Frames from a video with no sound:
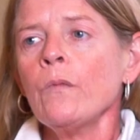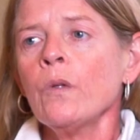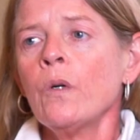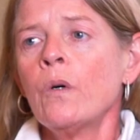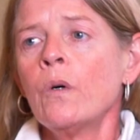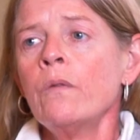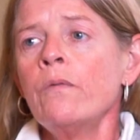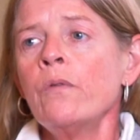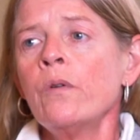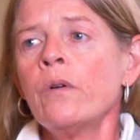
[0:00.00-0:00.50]

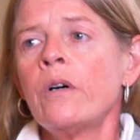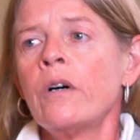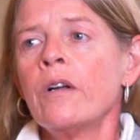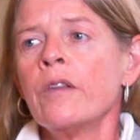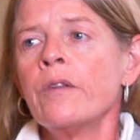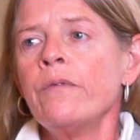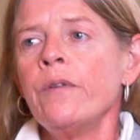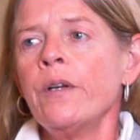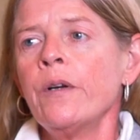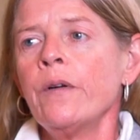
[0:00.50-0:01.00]
Overall,
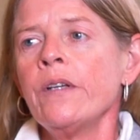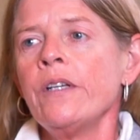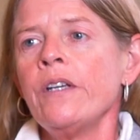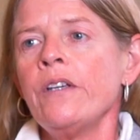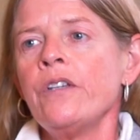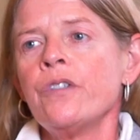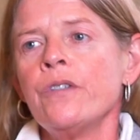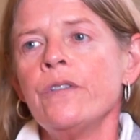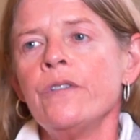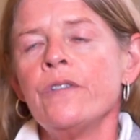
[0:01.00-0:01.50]
the
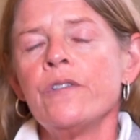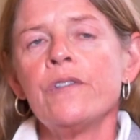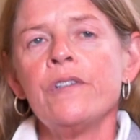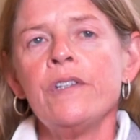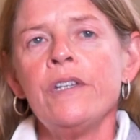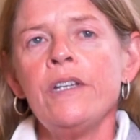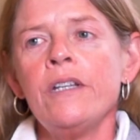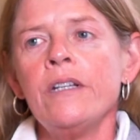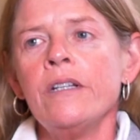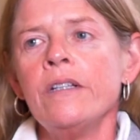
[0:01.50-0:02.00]
variation
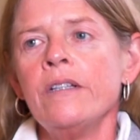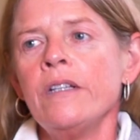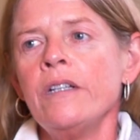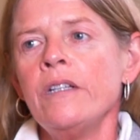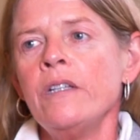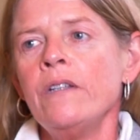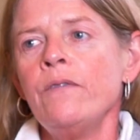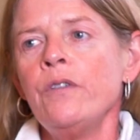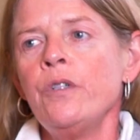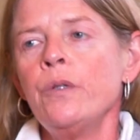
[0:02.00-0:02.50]
seen in the
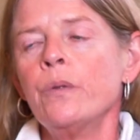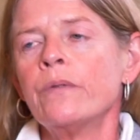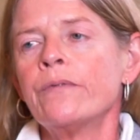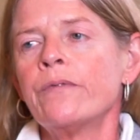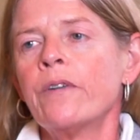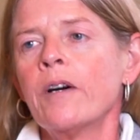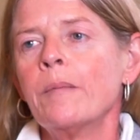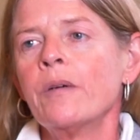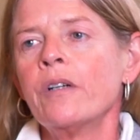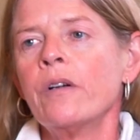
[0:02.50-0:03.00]
individual
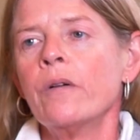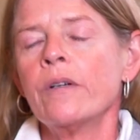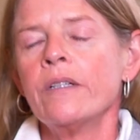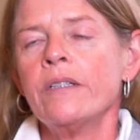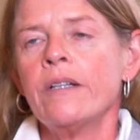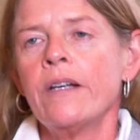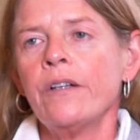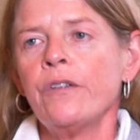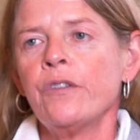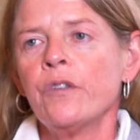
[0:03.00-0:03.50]

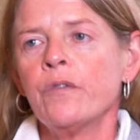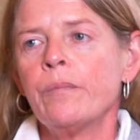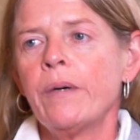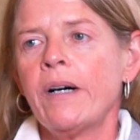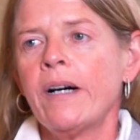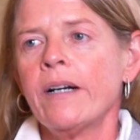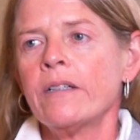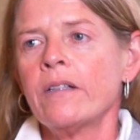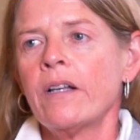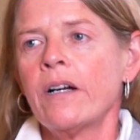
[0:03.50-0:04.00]
pharmacokinetics of
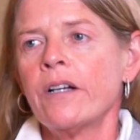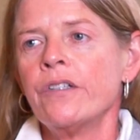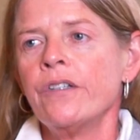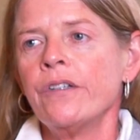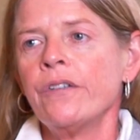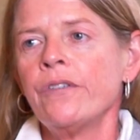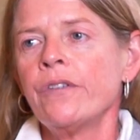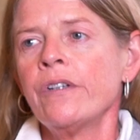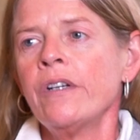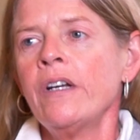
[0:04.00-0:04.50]

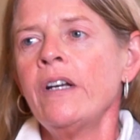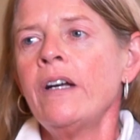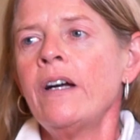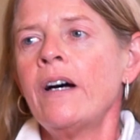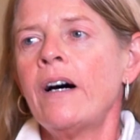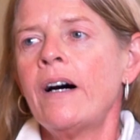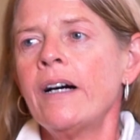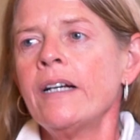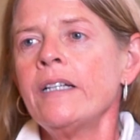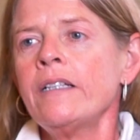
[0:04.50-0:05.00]
biologics
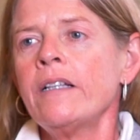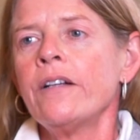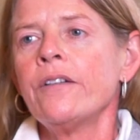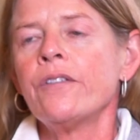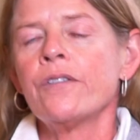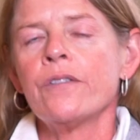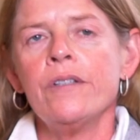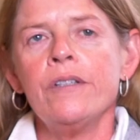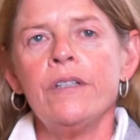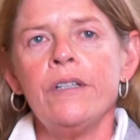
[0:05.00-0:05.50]

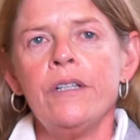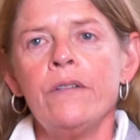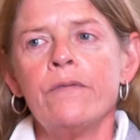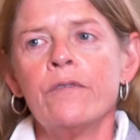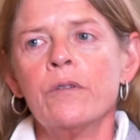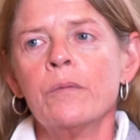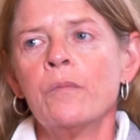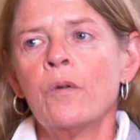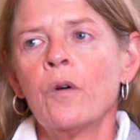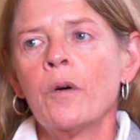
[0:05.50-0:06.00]
highlights the need
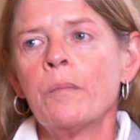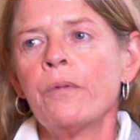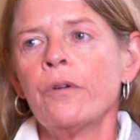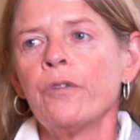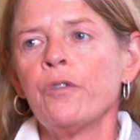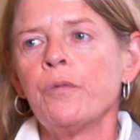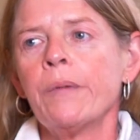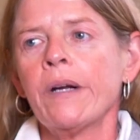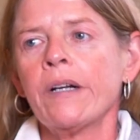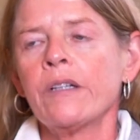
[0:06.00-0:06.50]
for more
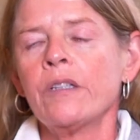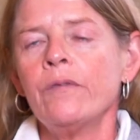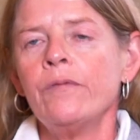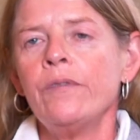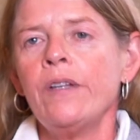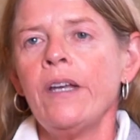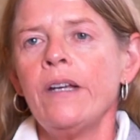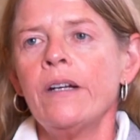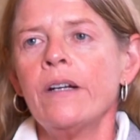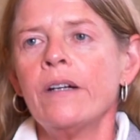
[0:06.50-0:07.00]
prospective
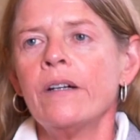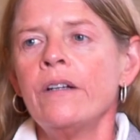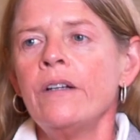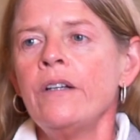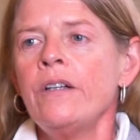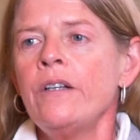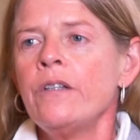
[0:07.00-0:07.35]
data